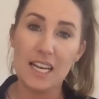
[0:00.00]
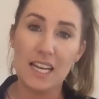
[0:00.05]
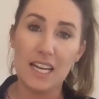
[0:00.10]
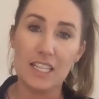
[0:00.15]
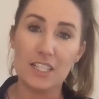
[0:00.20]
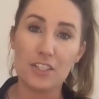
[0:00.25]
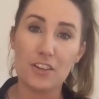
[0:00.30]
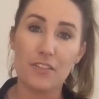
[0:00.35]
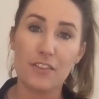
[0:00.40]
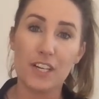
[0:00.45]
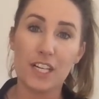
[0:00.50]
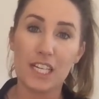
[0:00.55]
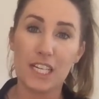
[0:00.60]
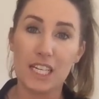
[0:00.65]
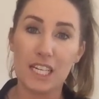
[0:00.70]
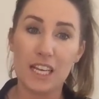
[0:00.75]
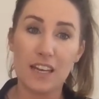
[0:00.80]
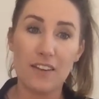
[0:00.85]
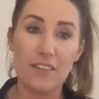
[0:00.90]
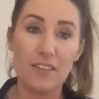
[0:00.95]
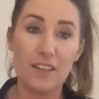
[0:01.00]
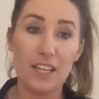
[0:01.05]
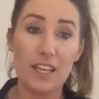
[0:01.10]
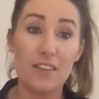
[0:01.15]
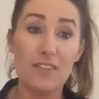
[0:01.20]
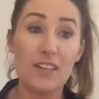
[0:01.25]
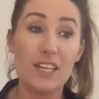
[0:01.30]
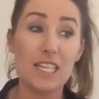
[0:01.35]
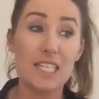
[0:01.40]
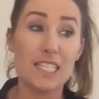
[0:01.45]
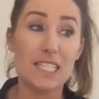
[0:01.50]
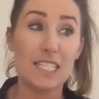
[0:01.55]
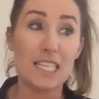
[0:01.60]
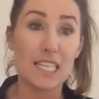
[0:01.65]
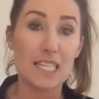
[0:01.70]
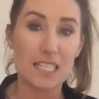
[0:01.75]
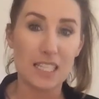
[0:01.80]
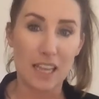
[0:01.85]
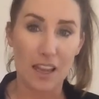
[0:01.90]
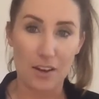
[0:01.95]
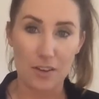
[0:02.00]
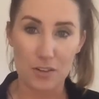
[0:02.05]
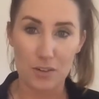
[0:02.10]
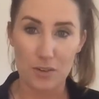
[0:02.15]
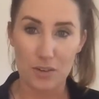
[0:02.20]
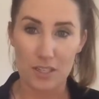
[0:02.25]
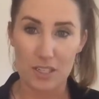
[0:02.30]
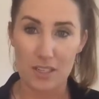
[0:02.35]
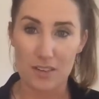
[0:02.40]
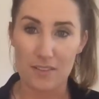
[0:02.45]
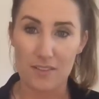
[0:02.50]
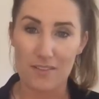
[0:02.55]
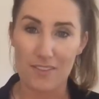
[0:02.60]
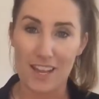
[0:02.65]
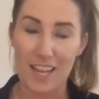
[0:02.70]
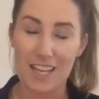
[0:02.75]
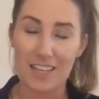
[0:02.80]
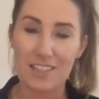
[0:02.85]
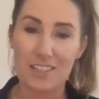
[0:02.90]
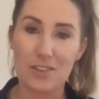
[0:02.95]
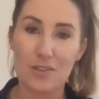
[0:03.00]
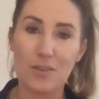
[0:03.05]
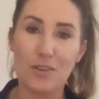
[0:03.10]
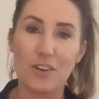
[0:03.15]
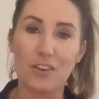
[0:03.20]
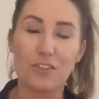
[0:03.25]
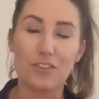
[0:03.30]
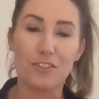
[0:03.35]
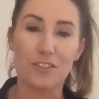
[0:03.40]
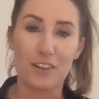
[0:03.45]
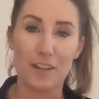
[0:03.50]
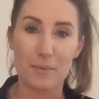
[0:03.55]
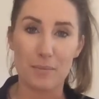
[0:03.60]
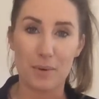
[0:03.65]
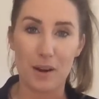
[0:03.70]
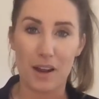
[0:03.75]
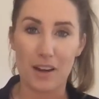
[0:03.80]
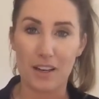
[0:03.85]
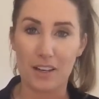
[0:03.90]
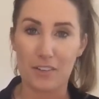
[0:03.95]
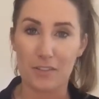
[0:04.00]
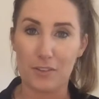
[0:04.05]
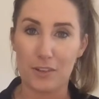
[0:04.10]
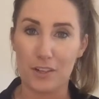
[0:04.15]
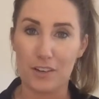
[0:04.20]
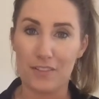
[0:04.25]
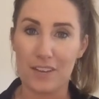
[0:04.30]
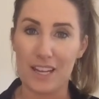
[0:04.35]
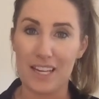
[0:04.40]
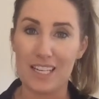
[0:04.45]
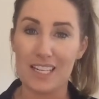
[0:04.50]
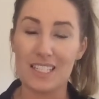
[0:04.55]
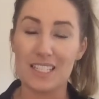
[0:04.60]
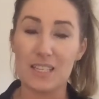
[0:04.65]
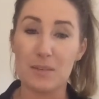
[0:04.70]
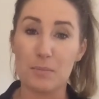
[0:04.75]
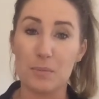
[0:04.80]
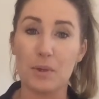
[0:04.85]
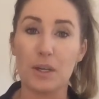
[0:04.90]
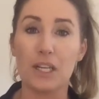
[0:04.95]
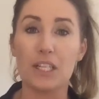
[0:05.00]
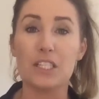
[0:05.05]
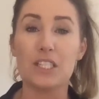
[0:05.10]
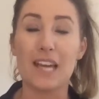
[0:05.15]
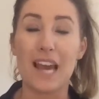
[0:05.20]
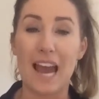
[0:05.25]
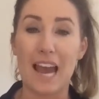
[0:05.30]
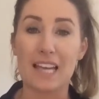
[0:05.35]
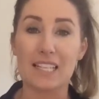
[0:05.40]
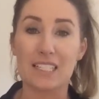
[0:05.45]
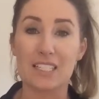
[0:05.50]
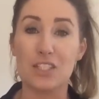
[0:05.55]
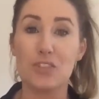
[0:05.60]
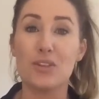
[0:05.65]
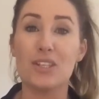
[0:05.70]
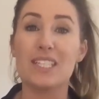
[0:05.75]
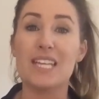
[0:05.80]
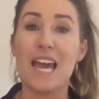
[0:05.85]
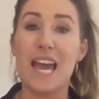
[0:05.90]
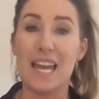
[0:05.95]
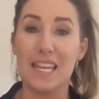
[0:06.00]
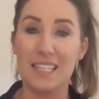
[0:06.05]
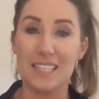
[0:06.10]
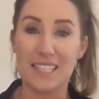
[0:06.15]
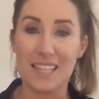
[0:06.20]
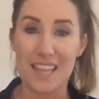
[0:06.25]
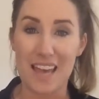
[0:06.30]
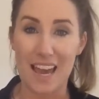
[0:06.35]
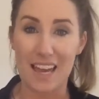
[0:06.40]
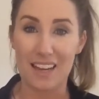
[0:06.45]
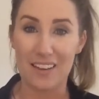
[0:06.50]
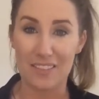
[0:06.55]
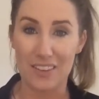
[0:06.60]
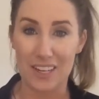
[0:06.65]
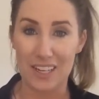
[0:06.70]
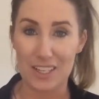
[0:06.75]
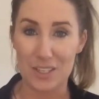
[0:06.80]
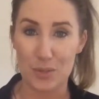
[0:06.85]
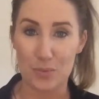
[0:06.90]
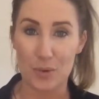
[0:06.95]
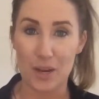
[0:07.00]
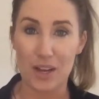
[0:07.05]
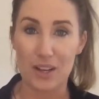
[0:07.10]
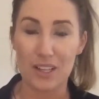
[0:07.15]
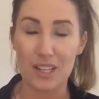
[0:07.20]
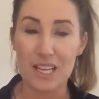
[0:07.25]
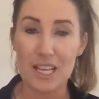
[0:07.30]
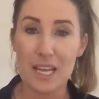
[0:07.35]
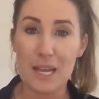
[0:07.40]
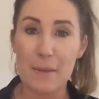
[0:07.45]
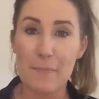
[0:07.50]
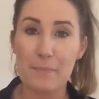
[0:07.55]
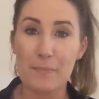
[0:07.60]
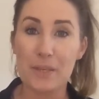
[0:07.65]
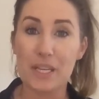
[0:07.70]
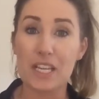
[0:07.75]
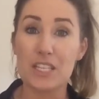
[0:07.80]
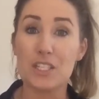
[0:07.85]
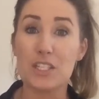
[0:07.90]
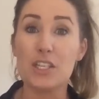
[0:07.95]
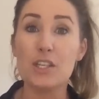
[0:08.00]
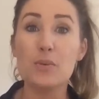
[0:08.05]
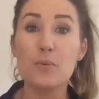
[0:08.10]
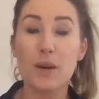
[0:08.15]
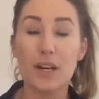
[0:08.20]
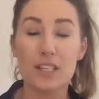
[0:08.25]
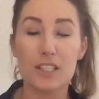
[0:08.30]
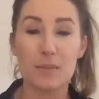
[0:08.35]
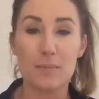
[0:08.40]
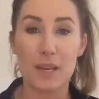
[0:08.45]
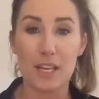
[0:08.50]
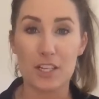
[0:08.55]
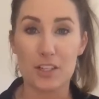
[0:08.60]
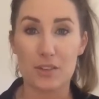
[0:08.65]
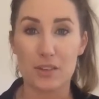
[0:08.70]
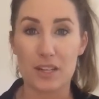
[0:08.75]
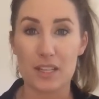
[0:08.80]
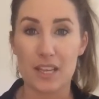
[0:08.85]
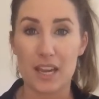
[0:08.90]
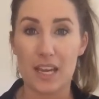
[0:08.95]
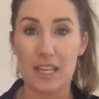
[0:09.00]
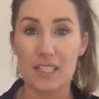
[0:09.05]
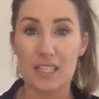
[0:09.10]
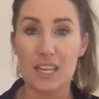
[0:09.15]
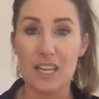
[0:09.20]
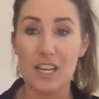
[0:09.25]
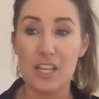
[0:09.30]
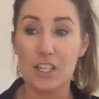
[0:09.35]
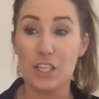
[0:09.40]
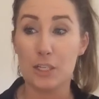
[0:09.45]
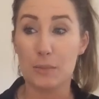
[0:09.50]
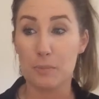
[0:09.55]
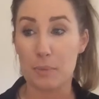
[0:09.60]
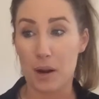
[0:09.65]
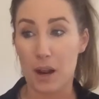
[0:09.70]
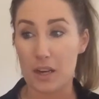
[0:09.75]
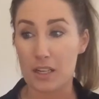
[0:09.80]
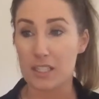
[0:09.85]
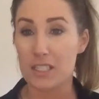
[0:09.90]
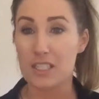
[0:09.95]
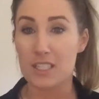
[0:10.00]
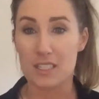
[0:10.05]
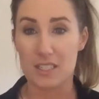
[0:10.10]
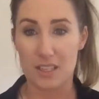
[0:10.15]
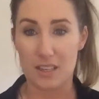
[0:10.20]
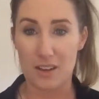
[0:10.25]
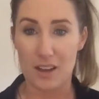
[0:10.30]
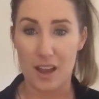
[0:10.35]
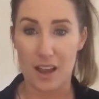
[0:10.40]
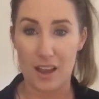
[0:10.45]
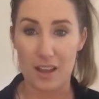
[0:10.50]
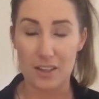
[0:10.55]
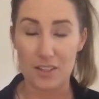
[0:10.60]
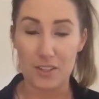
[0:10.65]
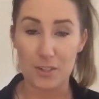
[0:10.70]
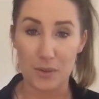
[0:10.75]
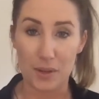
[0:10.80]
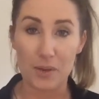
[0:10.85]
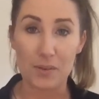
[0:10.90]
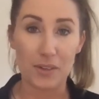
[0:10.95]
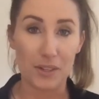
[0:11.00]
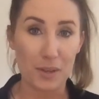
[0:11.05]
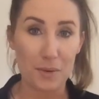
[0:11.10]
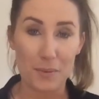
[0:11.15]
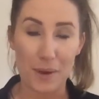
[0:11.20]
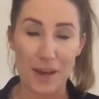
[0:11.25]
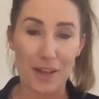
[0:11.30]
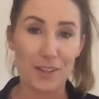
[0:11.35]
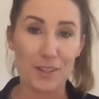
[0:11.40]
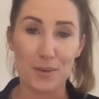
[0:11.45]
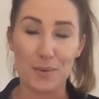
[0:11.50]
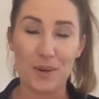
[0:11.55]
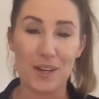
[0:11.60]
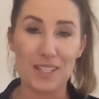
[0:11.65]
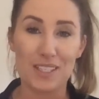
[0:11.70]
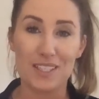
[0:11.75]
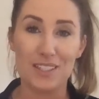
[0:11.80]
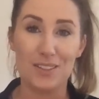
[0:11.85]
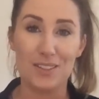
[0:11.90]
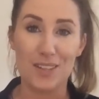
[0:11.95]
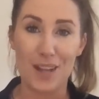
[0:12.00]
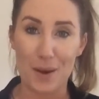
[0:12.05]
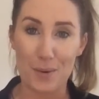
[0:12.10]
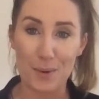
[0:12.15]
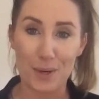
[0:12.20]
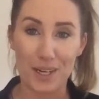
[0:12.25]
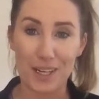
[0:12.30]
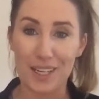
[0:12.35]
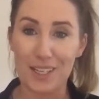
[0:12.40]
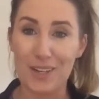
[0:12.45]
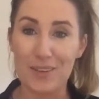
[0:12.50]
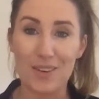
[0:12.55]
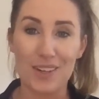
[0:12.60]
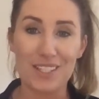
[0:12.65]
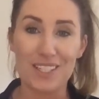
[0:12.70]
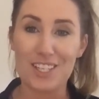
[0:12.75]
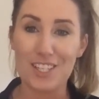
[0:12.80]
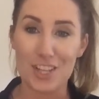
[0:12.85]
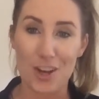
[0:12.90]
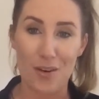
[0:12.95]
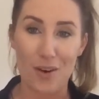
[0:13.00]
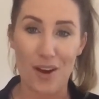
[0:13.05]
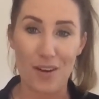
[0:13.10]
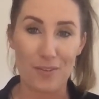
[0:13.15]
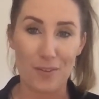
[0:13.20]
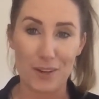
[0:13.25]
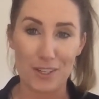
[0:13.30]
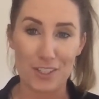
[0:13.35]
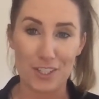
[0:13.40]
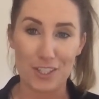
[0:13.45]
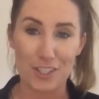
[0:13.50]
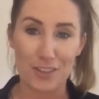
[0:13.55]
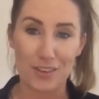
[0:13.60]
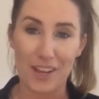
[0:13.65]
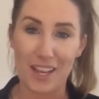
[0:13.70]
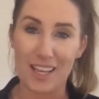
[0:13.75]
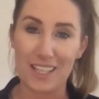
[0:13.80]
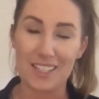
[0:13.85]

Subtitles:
And so if you're going to give even a discount towards an event or a free product for an event, it's important to ask to attend that event as well, because you want to make sure that your product is doing really well. You want to network and you want to show off what you're doing.